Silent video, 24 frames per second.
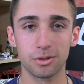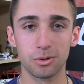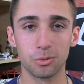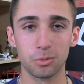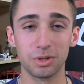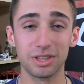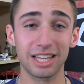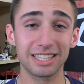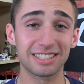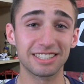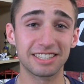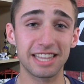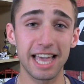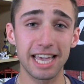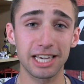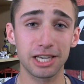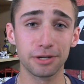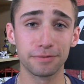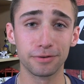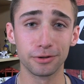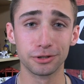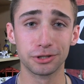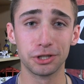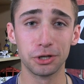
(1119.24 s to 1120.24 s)
We'd like to thank
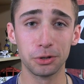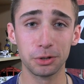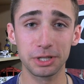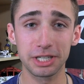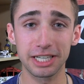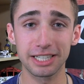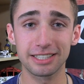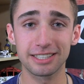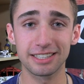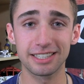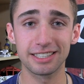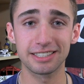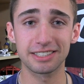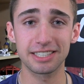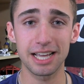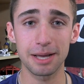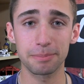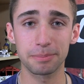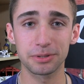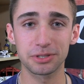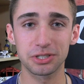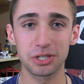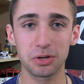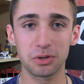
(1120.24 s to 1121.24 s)
you for tuning into this
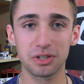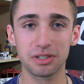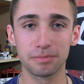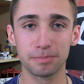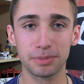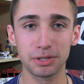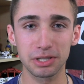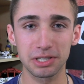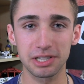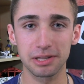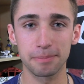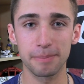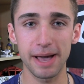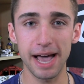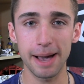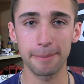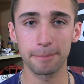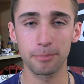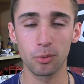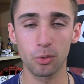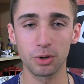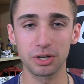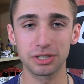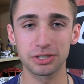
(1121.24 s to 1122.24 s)
episode of Billy the
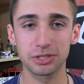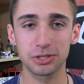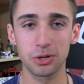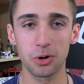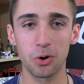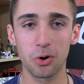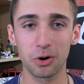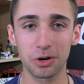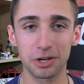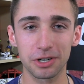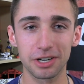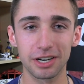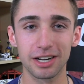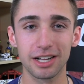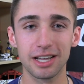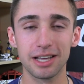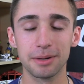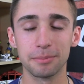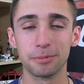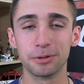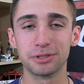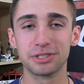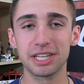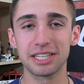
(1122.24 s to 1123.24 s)
Bat Boy's Corner,
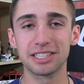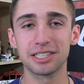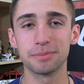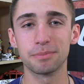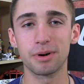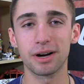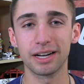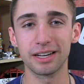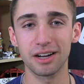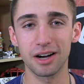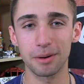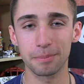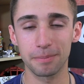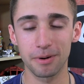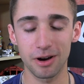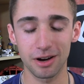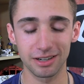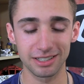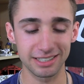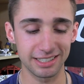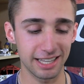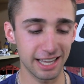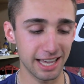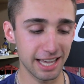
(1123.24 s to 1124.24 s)
presented by Up
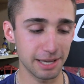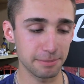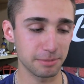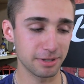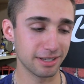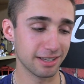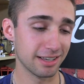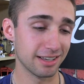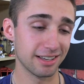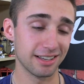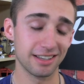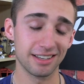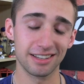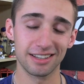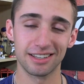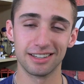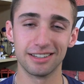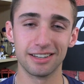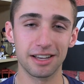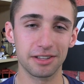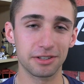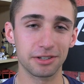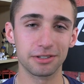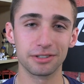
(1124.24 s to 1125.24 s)
On Game.
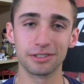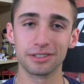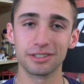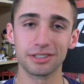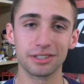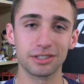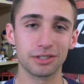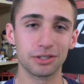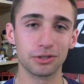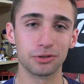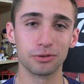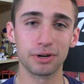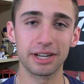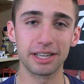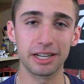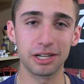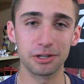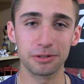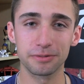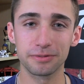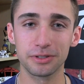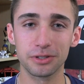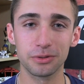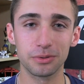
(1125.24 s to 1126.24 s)
Another great
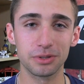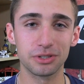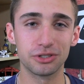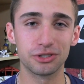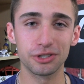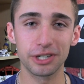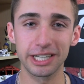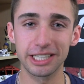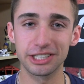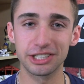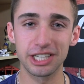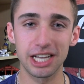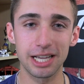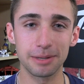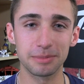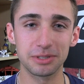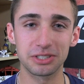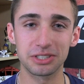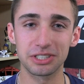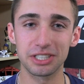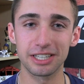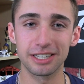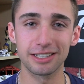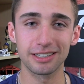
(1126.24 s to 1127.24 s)
interview with Drey
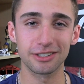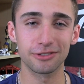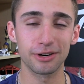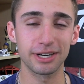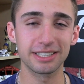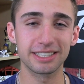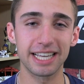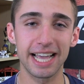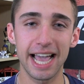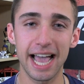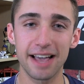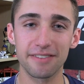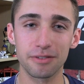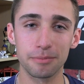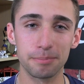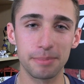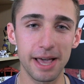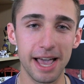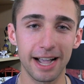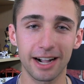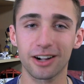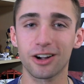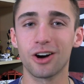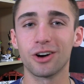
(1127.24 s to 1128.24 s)
Jameson. Great to have him
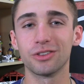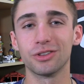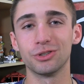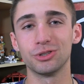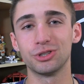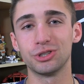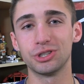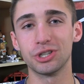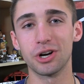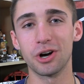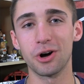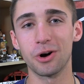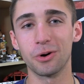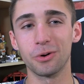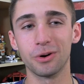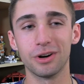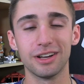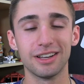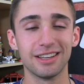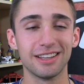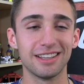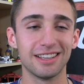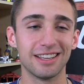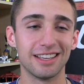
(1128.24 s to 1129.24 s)
back on the show.
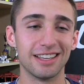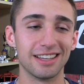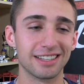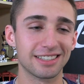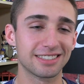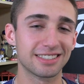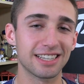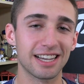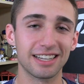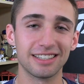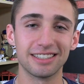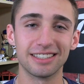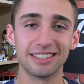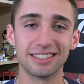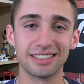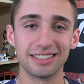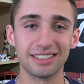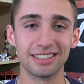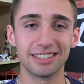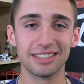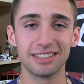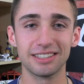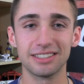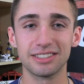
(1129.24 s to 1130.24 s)
Exciting
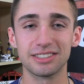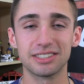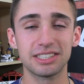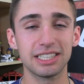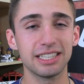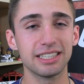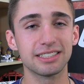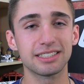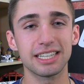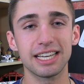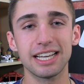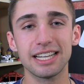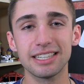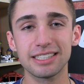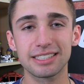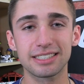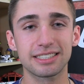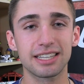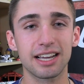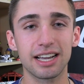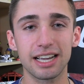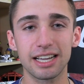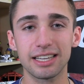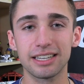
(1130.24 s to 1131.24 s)
to see his
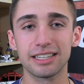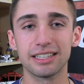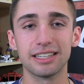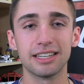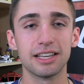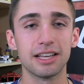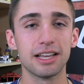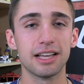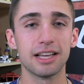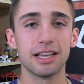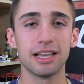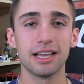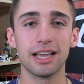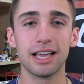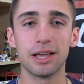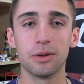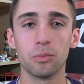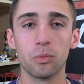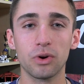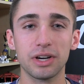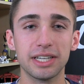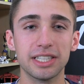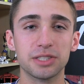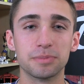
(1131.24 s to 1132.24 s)
insight and,
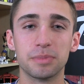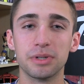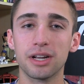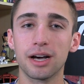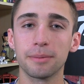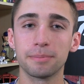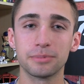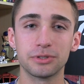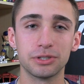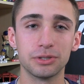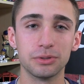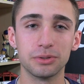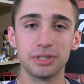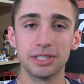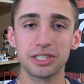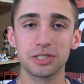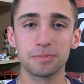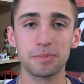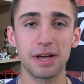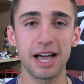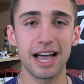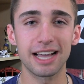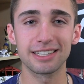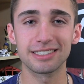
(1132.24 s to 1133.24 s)
and what he's been up to this
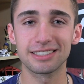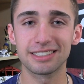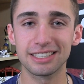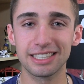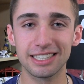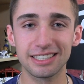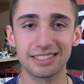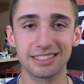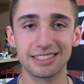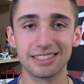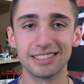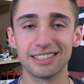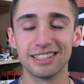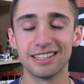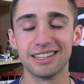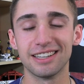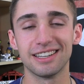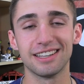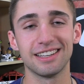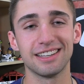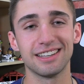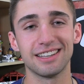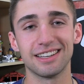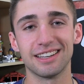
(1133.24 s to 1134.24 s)
past season.
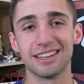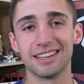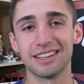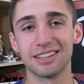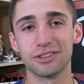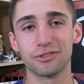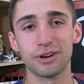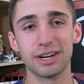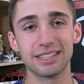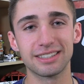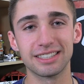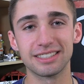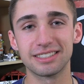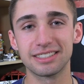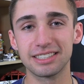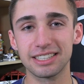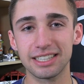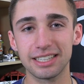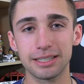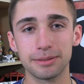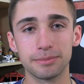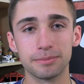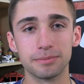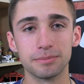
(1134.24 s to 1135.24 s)
Uh, great to
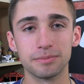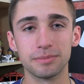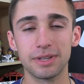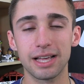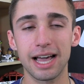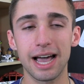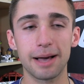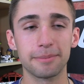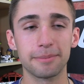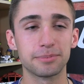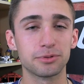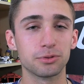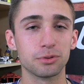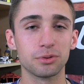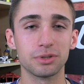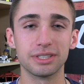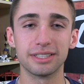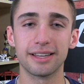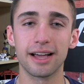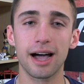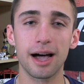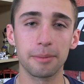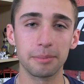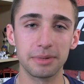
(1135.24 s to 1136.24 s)
see him absolutely
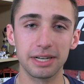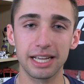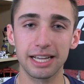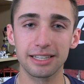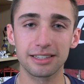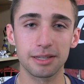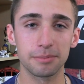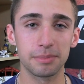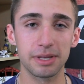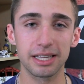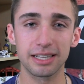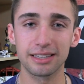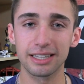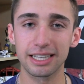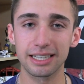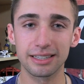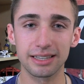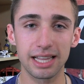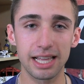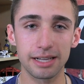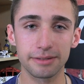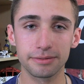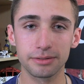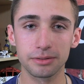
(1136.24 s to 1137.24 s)
dominate at the big league
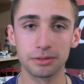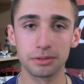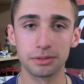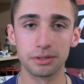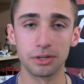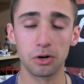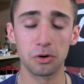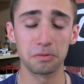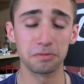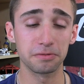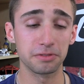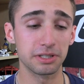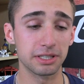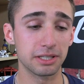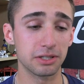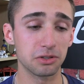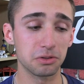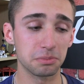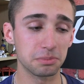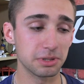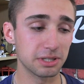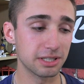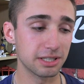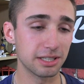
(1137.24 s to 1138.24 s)
level, and hopefully
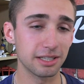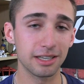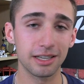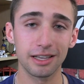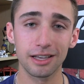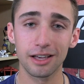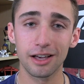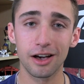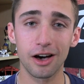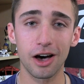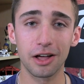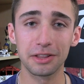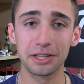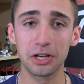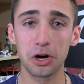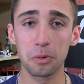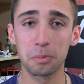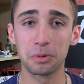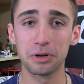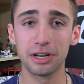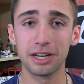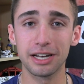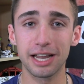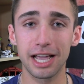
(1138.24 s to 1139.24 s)
he'll be on the
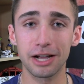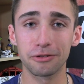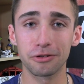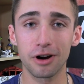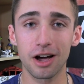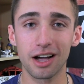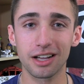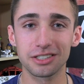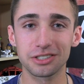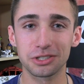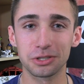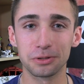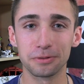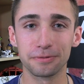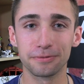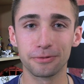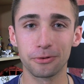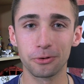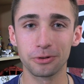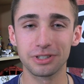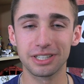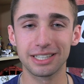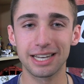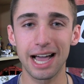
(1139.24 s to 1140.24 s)
opening day roster
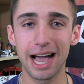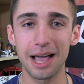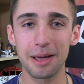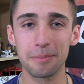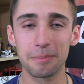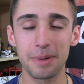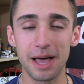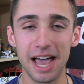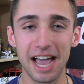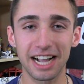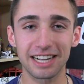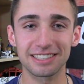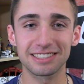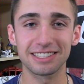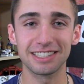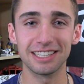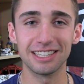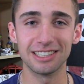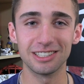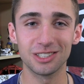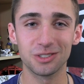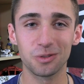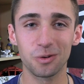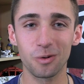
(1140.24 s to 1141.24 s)
for the Diamondbacks
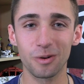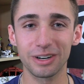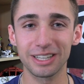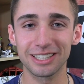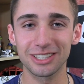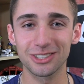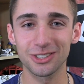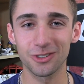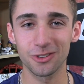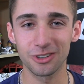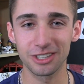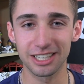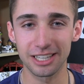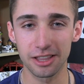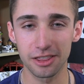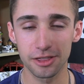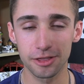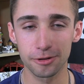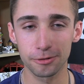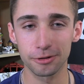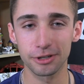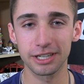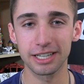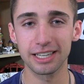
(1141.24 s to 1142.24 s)
in twenty
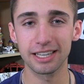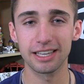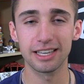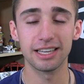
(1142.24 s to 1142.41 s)
twenty-three.